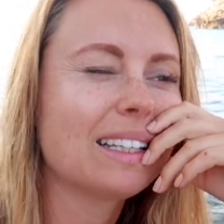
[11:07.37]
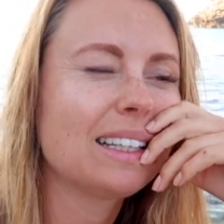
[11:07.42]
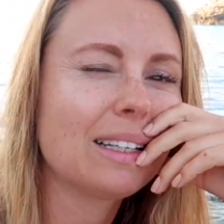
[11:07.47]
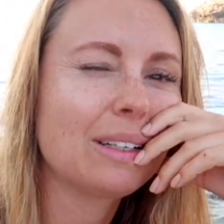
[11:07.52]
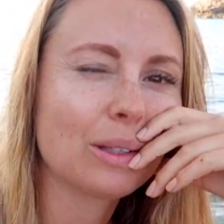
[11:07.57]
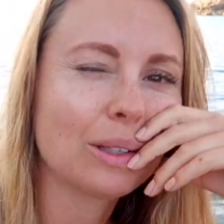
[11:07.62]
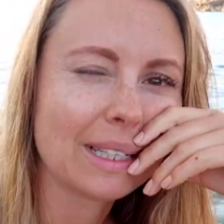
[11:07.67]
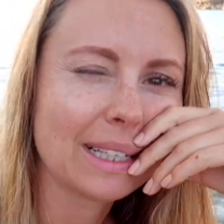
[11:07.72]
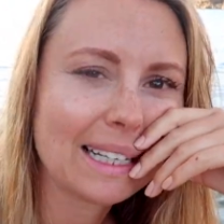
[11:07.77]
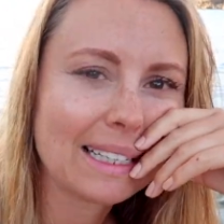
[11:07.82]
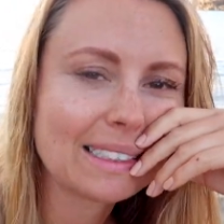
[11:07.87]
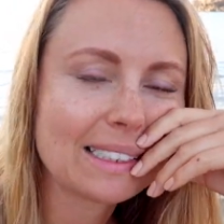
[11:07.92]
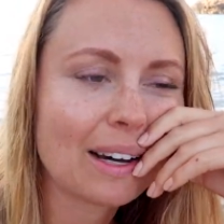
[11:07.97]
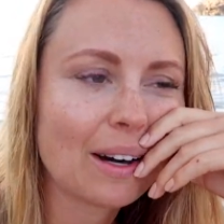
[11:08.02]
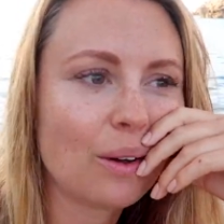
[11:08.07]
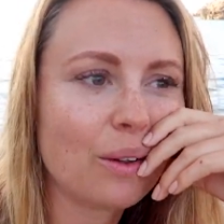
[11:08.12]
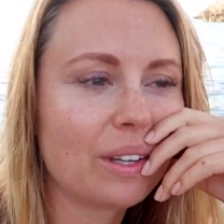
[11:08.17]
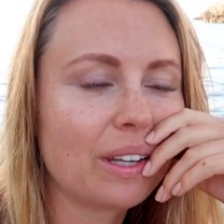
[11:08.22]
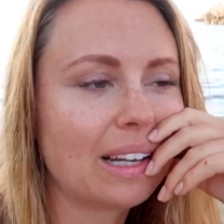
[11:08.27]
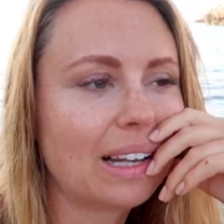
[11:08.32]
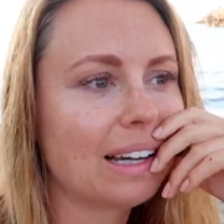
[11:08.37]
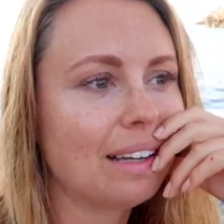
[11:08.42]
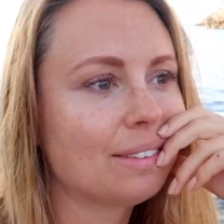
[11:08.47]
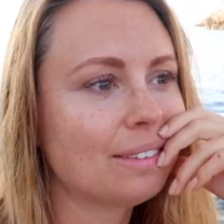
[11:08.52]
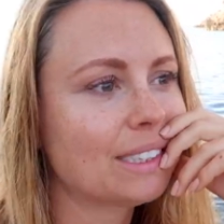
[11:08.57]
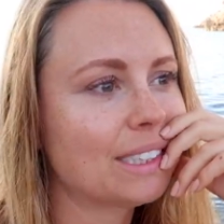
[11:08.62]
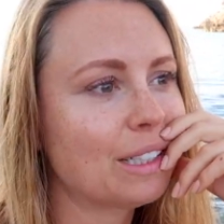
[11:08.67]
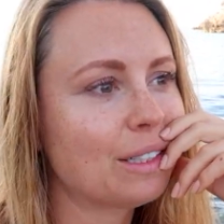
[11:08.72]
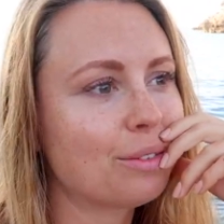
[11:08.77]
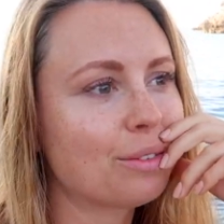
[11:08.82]
a little less healthy
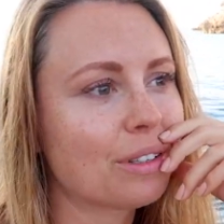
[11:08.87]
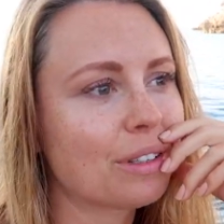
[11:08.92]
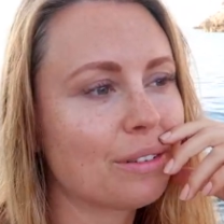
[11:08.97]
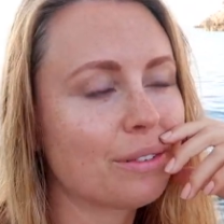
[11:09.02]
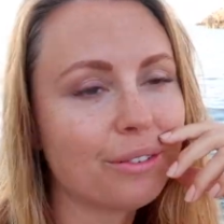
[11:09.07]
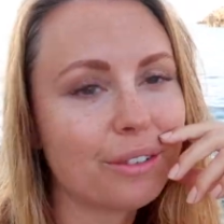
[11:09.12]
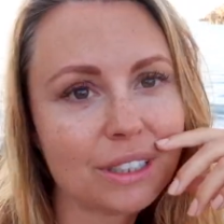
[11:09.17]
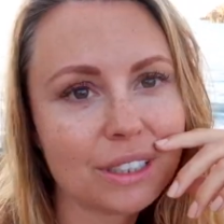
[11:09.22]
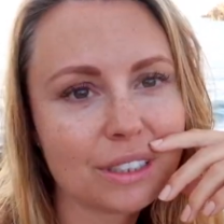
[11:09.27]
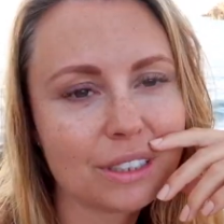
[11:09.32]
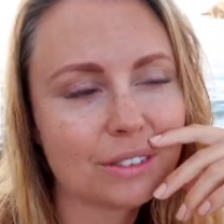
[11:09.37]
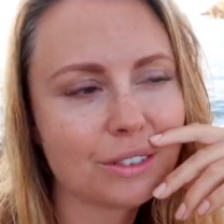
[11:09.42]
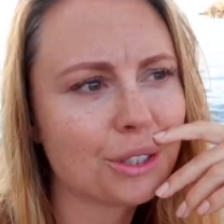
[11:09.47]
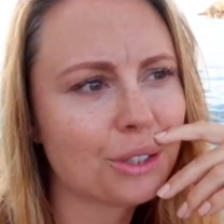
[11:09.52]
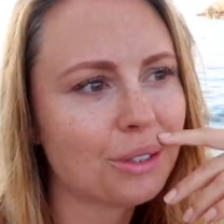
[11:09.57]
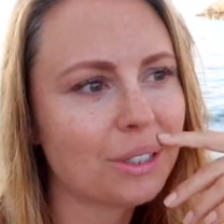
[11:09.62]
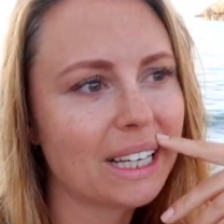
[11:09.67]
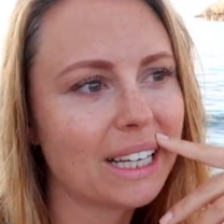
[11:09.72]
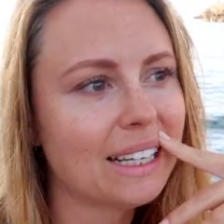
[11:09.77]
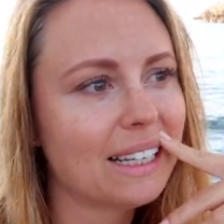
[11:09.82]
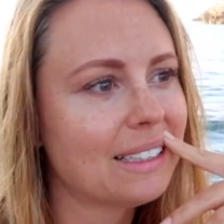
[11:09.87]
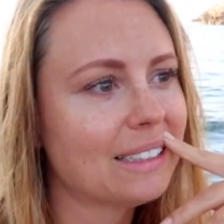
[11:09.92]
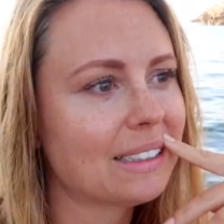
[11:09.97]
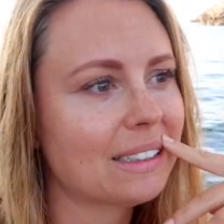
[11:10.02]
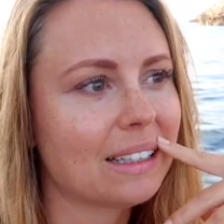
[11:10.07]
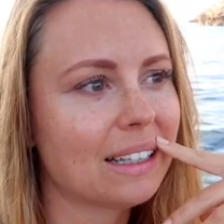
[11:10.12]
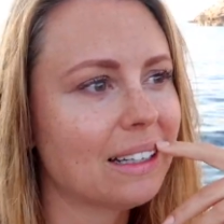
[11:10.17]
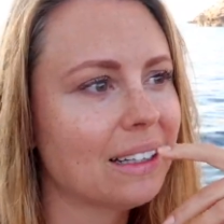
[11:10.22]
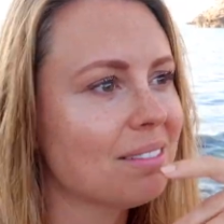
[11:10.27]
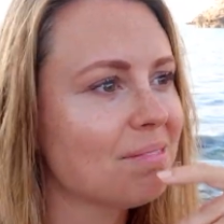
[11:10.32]
lifestyle for the first two days
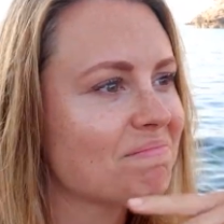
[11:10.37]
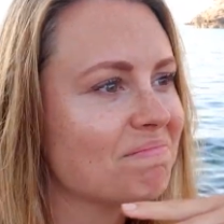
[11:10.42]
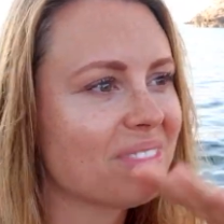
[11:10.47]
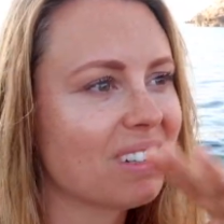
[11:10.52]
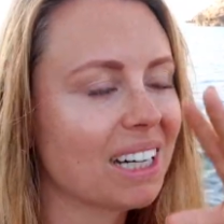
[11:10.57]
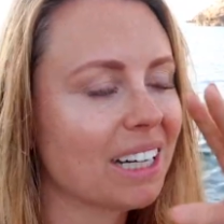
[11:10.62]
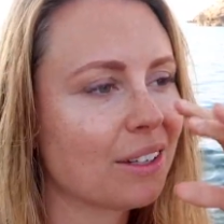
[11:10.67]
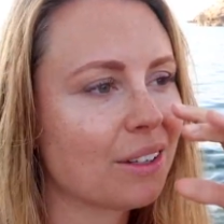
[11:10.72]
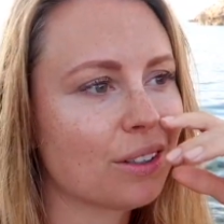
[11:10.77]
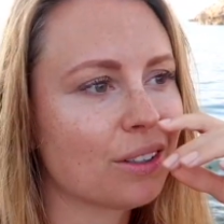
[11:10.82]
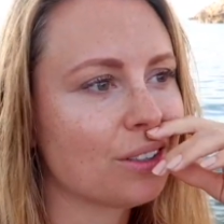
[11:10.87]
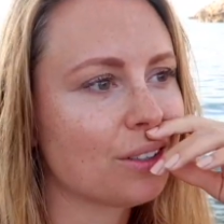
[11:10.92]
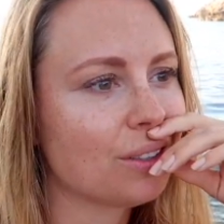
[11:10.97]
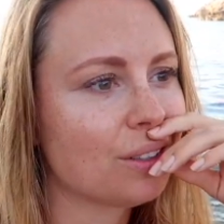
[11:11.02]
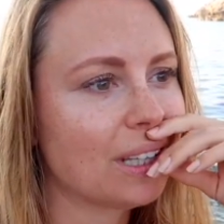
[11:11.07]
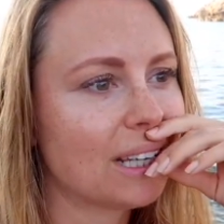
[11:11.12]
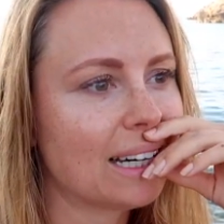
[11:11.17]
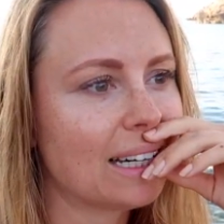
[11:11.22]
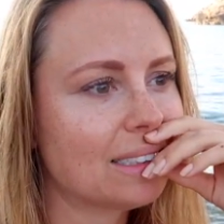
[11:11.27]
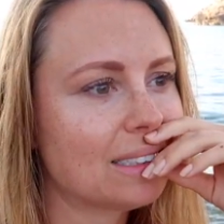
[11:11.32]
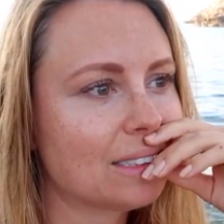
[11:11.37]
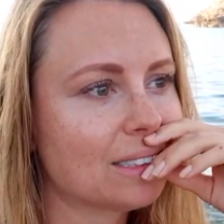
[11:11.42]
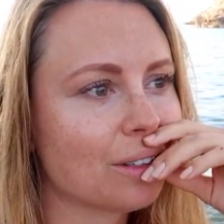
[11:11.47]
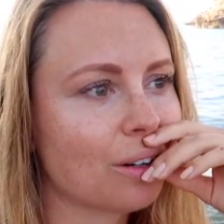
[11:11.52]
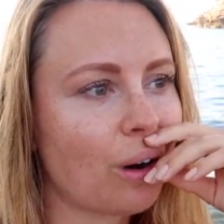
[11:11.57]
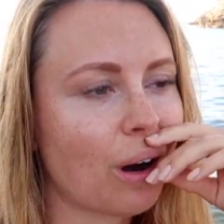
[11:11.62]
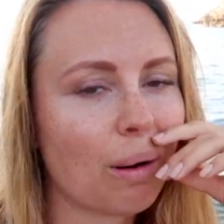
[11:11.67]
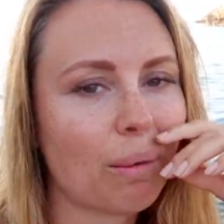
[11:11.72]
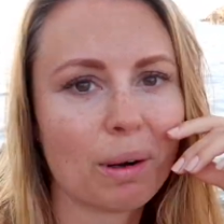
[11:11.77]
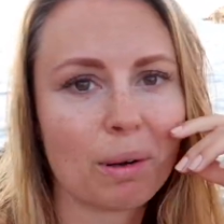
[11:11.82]
and then I couldn't do that
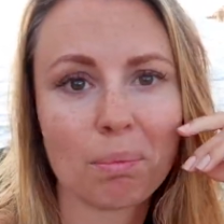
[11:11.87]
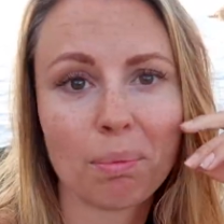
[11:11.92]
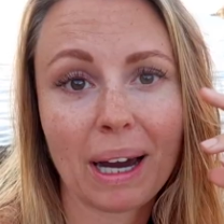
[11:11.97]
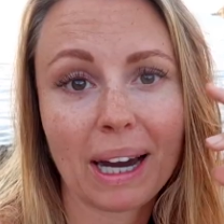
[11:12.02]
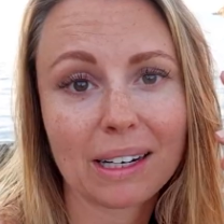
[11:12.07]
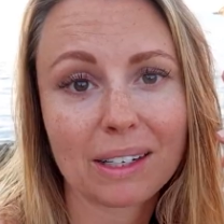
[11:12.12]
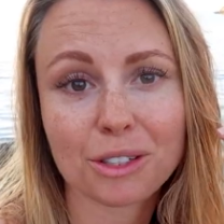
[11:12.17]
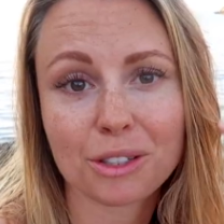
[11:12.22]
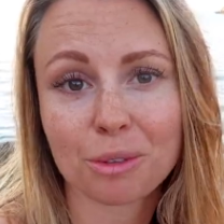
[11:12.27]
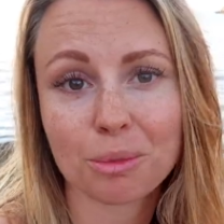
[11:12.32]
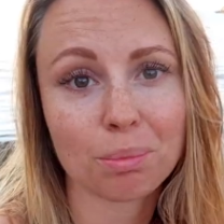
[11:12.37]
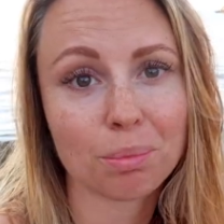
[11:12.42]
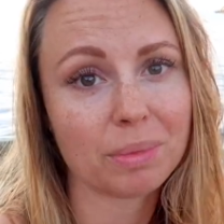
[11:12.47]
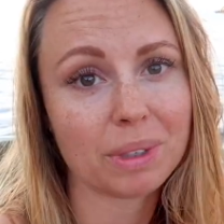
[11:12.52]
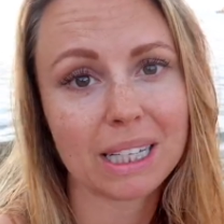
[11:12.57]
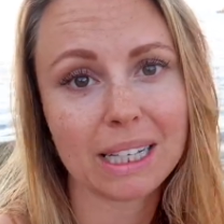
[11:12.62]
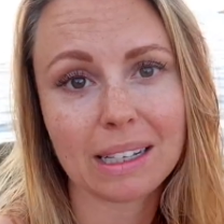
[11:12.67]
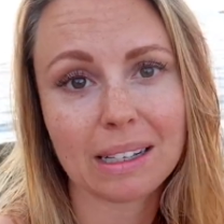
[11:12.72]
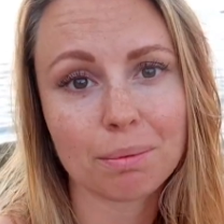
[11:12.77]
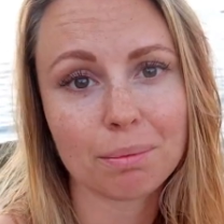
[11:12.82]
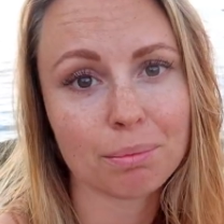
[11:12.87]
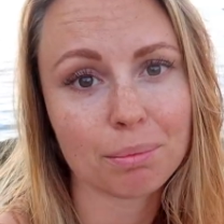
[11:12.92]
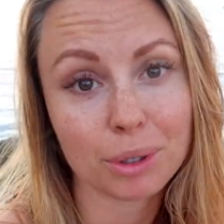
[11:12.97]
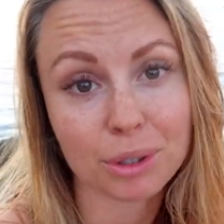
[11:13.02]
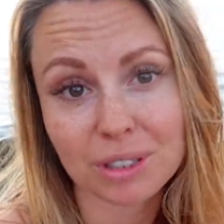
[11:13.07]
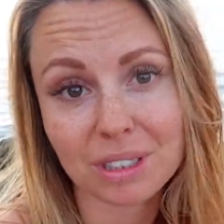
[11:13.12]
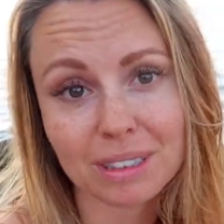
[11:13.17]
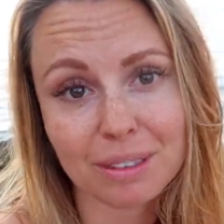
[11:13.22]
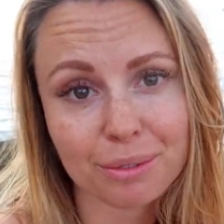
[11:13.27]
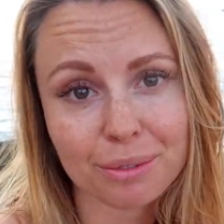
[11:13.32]
so I went back to eating
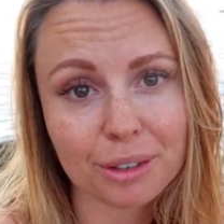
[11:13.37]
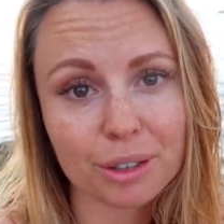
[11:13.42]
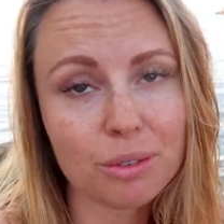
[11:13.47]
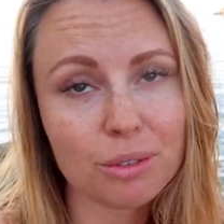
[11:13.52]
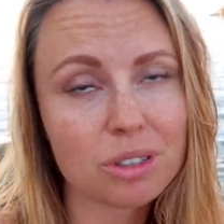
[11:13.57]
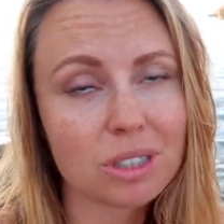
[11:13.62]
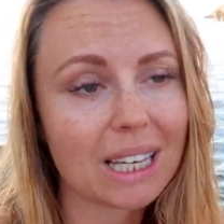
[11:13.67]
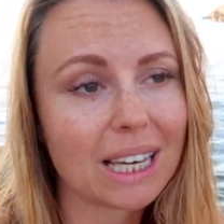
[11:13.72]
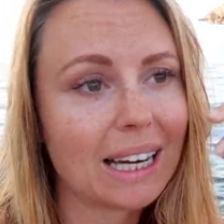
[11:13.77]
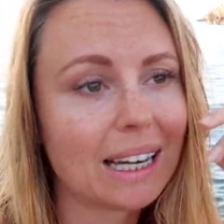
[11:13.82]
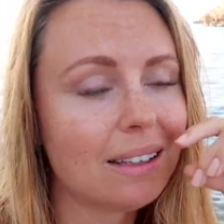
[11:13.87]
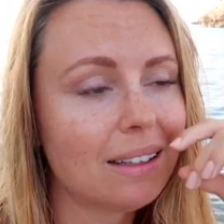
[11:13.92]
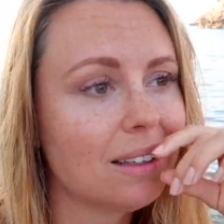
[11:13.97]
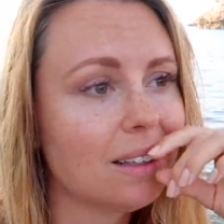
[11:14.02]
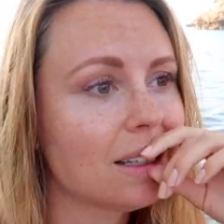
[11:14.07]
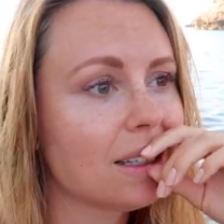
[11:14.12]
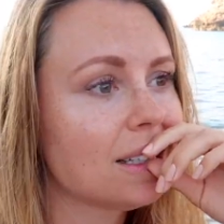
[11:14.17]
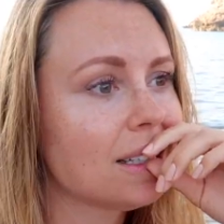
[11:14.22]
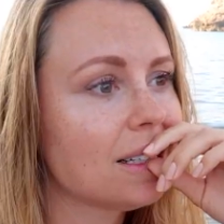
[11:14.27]
mostly fruits again.